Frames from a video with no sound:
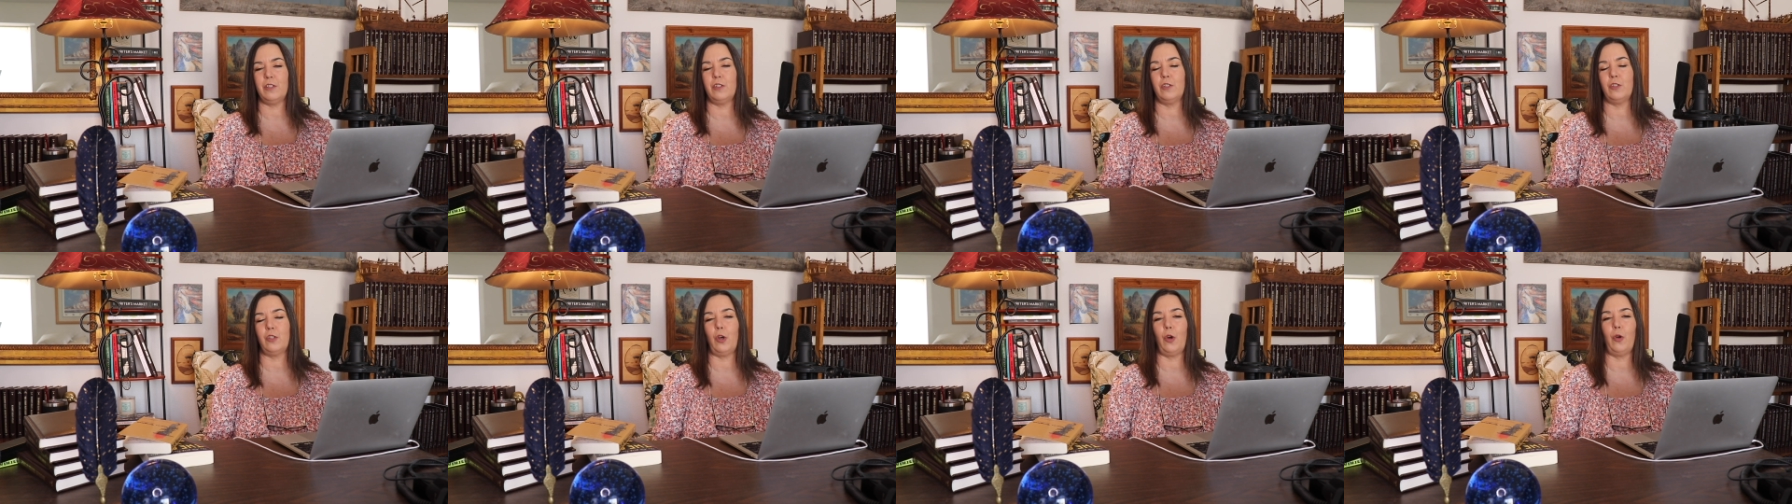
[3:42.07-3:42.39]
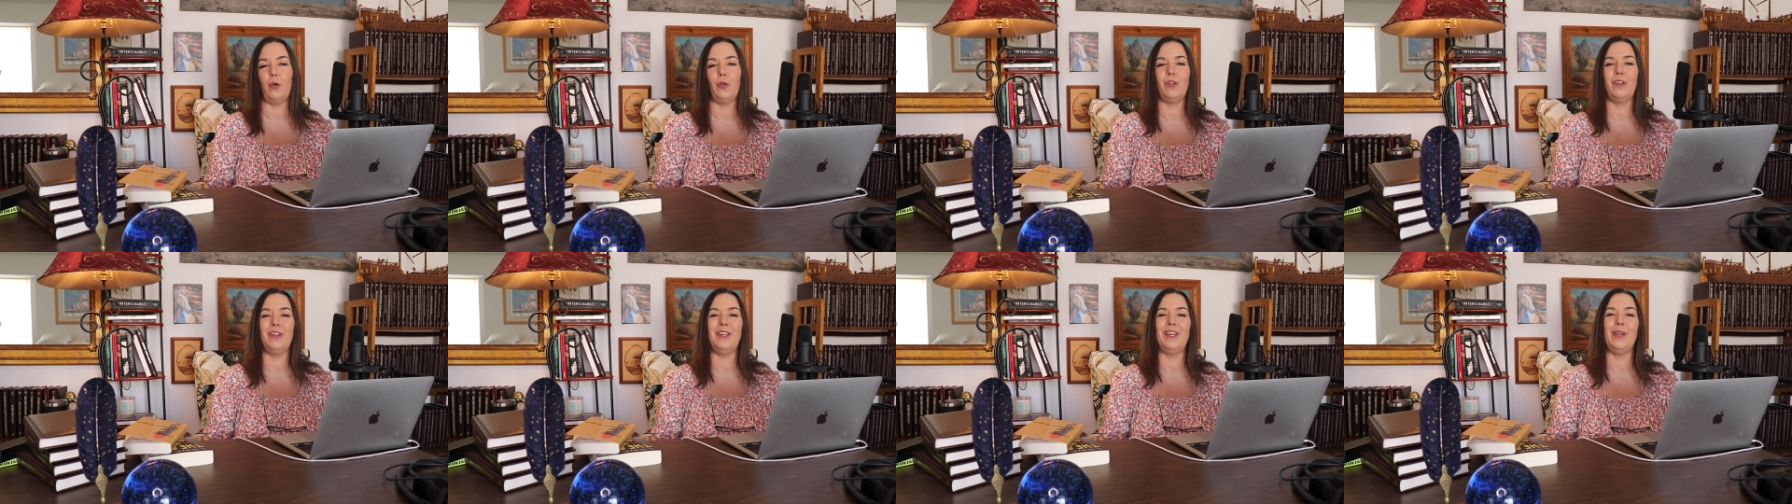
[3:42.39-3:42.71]

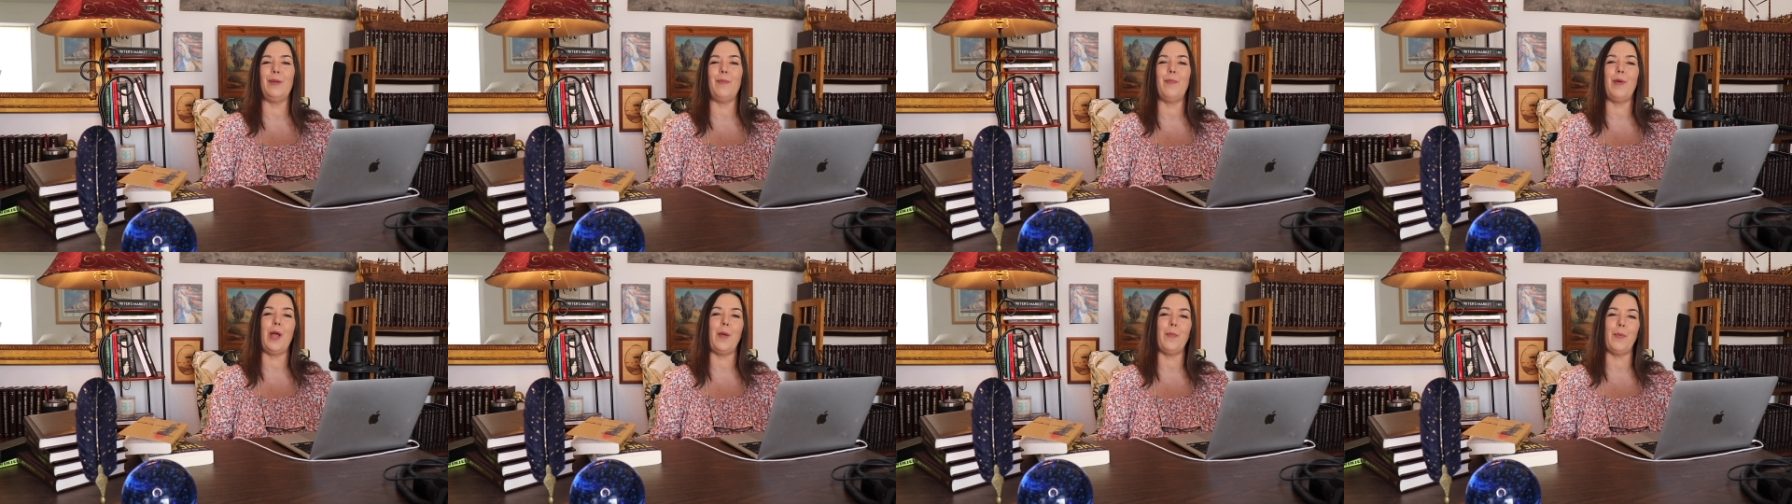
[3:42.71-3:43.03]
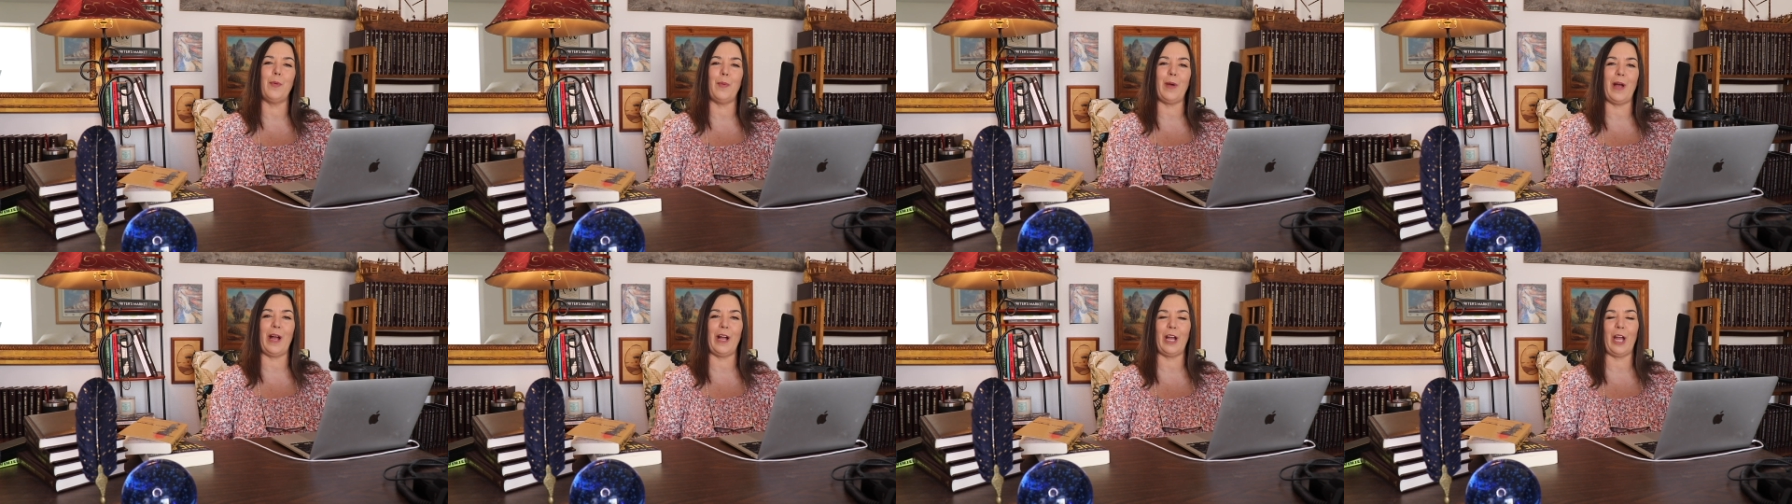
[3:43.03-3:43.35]
so the
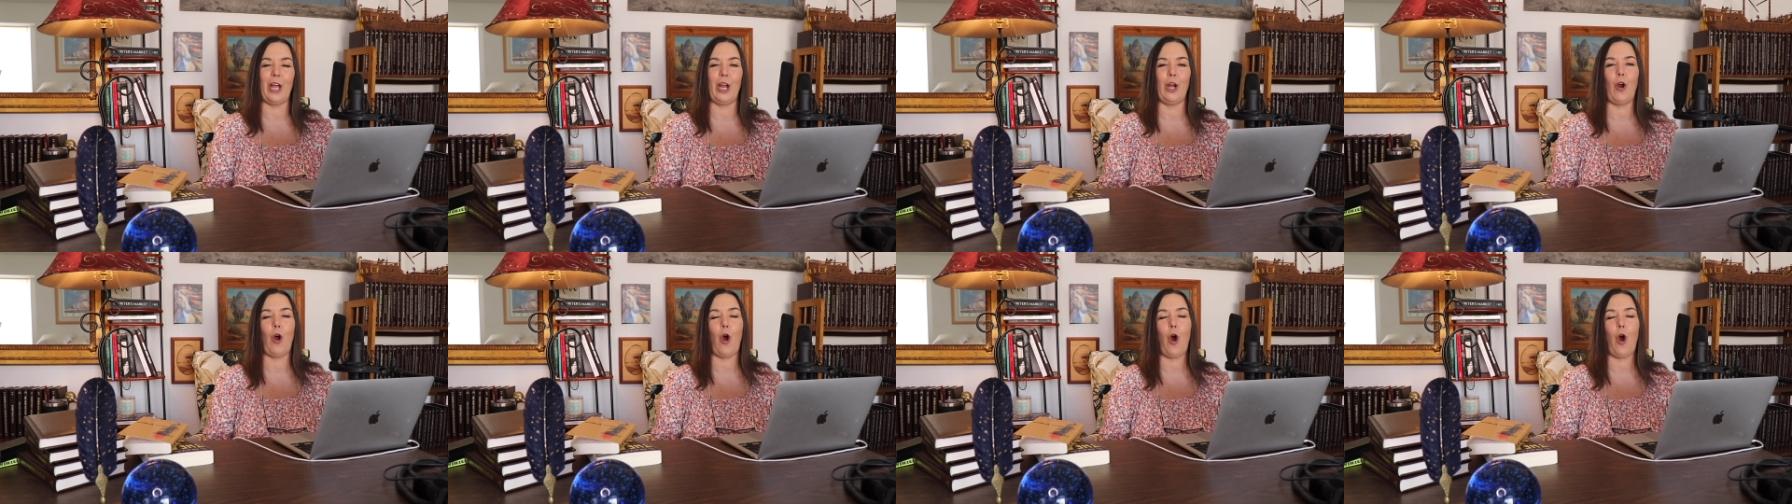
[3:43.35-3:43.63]
paperback and